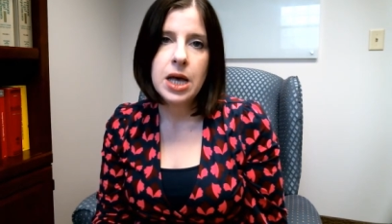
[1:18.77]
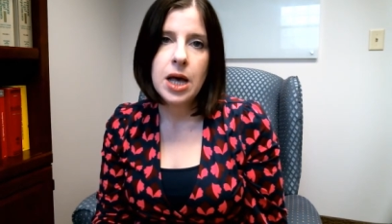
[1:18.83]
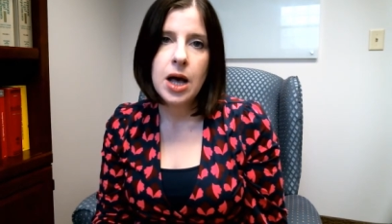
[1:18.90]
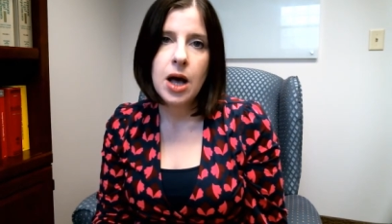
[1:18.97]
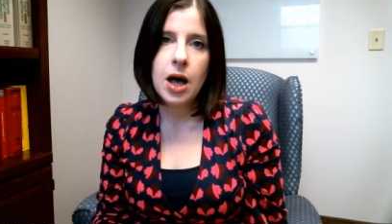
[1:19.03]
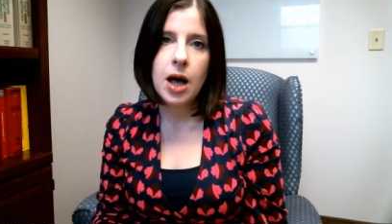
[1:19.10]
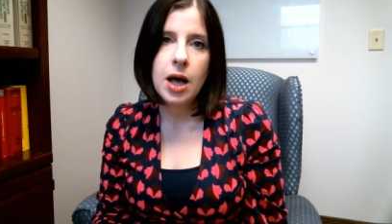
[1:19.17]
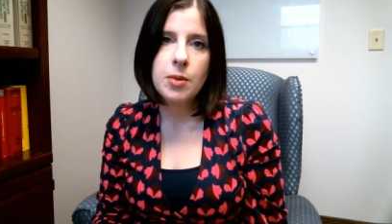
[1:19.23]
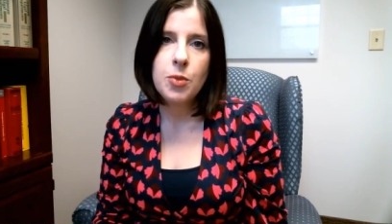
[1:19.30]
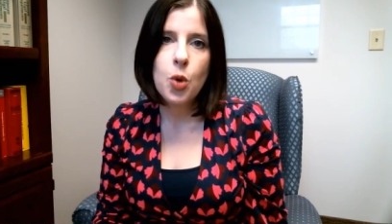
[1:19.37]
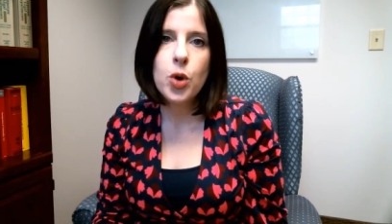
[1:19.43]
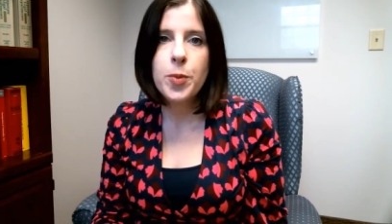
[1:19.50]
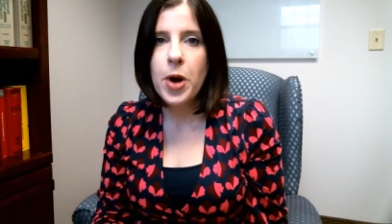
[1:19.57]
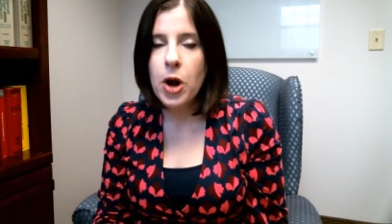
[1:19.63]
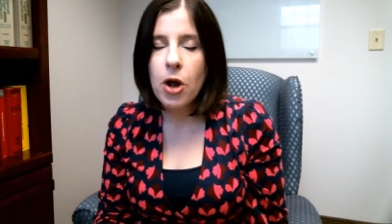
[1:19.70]

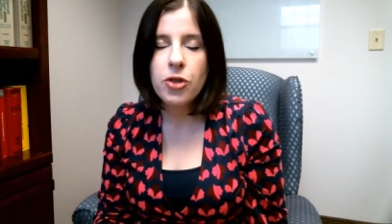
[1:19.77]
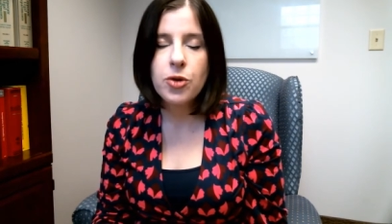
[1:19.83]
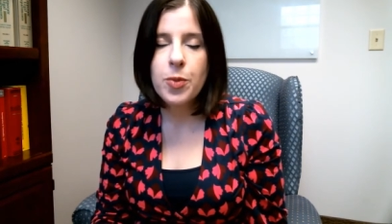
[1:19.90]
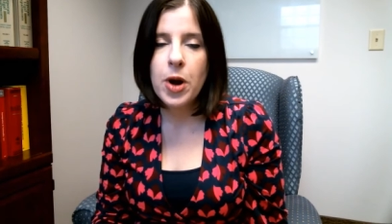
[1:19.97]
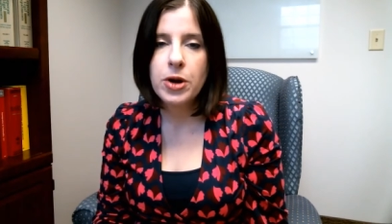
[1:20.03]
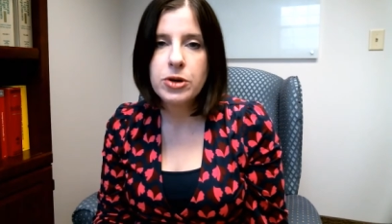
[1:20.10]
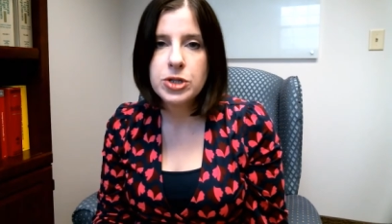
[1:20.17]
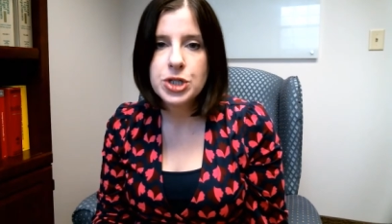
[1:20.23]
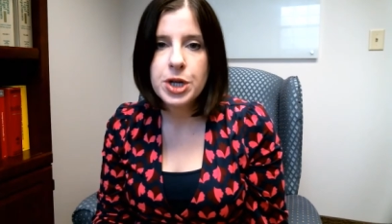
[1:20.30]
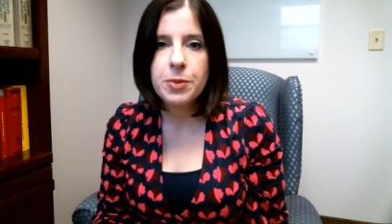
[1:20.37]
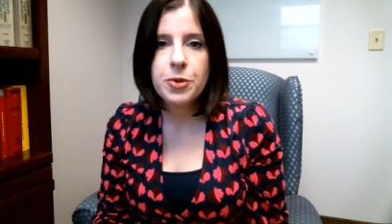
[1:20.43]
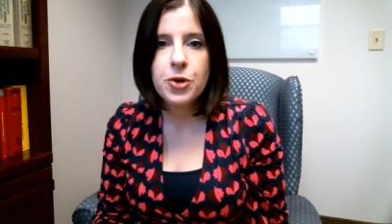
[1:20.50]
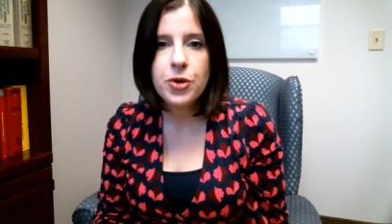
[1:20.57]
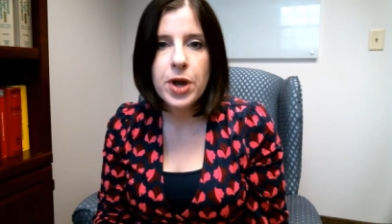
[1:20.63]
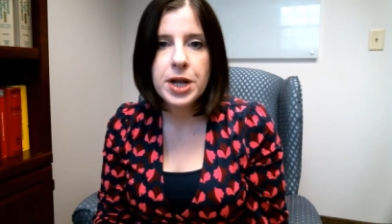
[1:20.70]
or other partnership
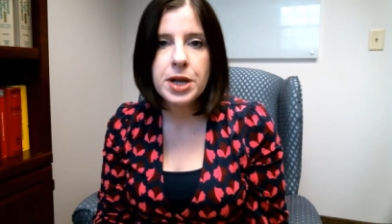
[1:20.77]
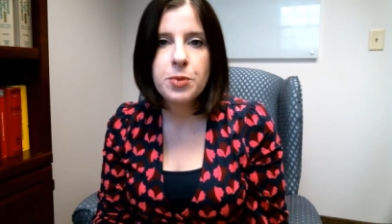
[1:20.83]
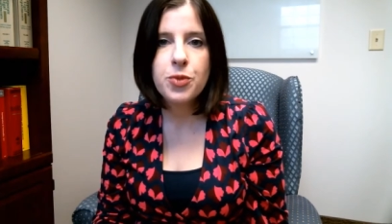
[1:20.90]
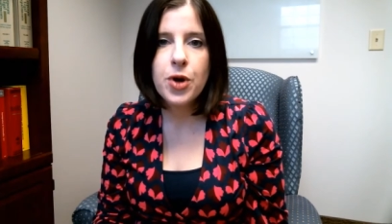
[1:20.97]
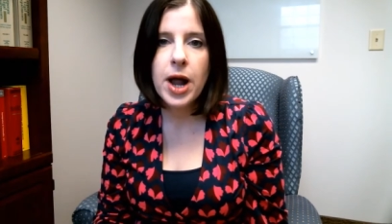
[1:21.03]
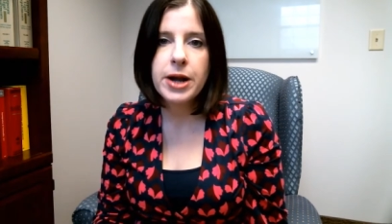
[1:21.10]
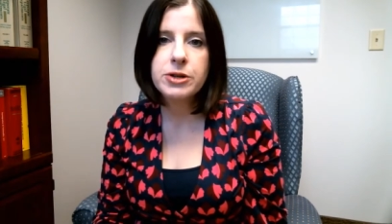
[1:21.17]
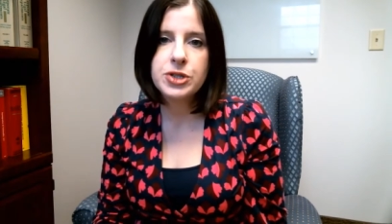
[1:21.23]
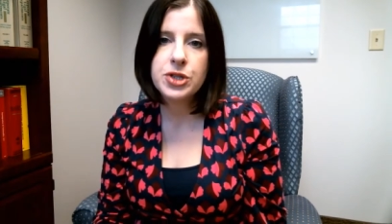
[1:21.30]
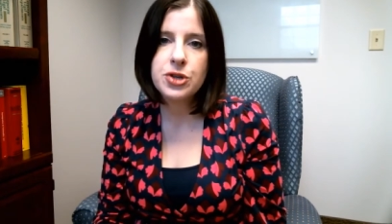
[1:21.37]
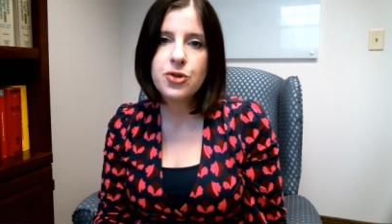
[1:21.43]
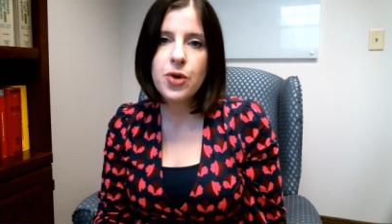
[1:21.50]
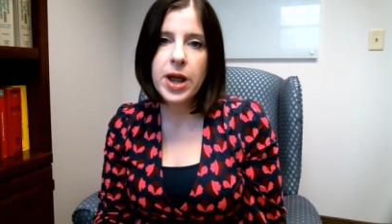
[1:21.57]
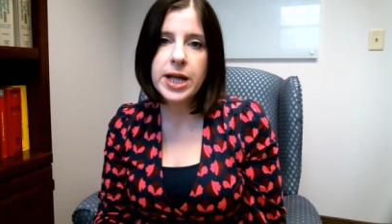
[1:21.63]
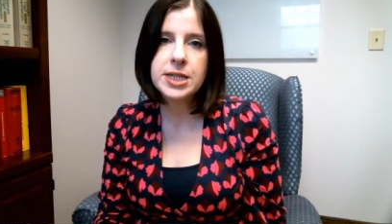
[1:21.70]
created prior to the
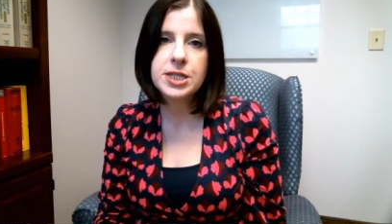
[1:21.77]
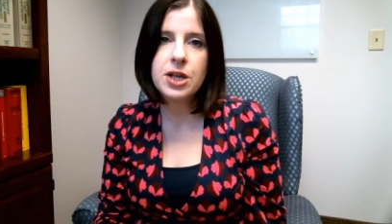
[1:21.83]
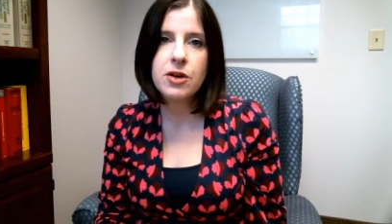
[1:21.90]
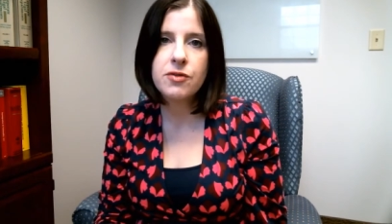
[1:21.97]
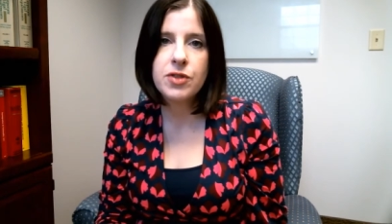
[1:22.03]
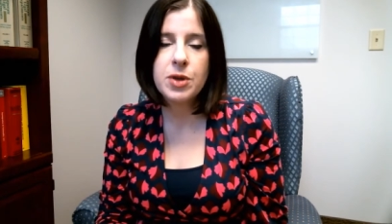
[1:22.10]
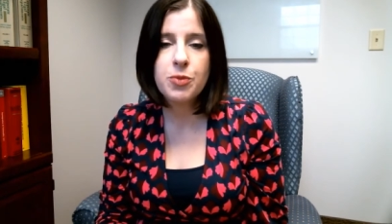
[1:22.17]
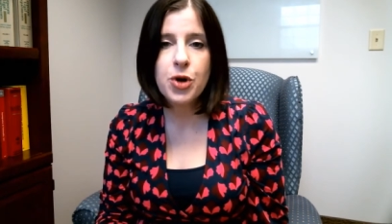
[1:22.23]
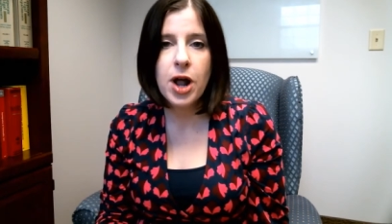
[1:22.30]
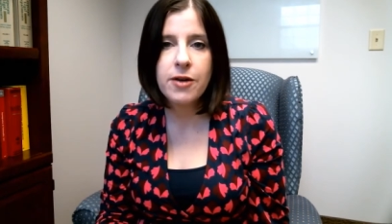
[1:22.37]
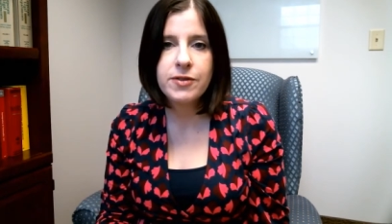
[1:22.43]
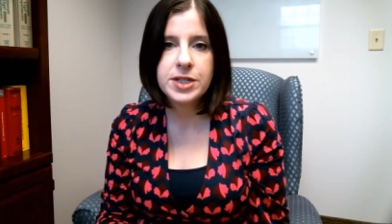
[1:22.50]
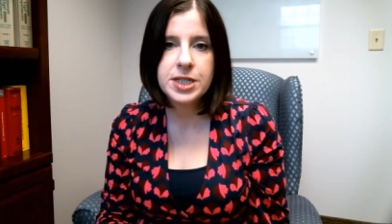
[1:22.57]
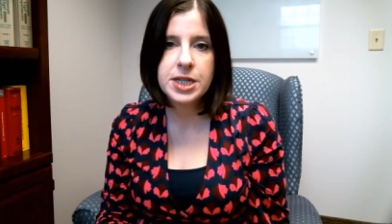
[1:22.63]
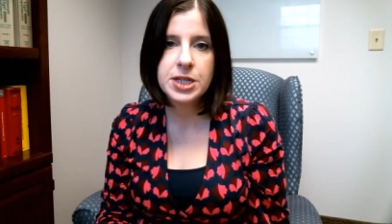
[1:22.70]
grant of the
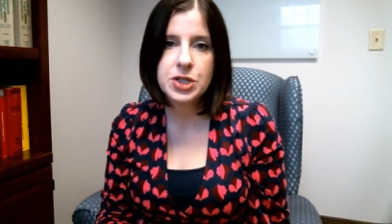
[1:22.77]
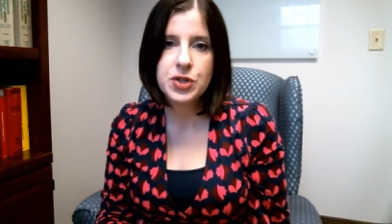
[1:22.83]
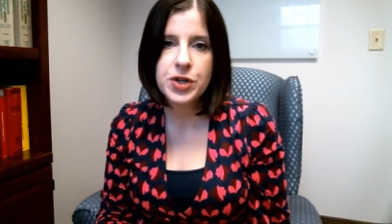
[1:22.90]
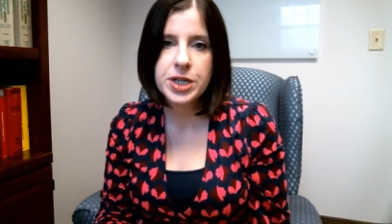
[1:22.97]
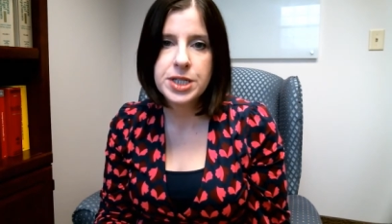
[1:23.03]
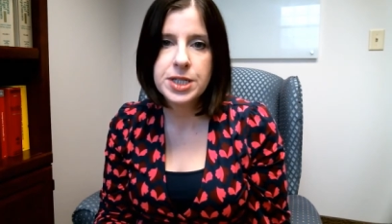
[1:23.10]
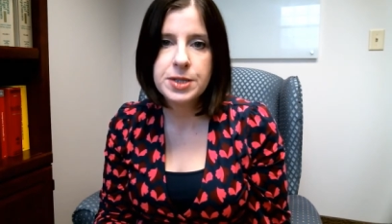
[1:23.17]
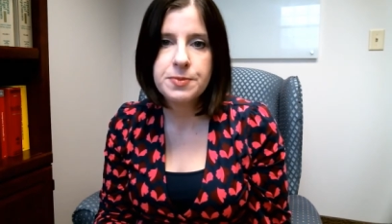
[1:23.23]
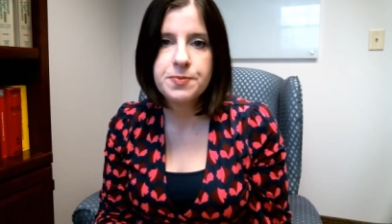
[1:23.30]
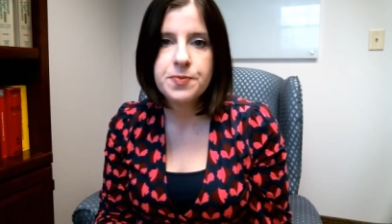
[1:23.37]
profits interest.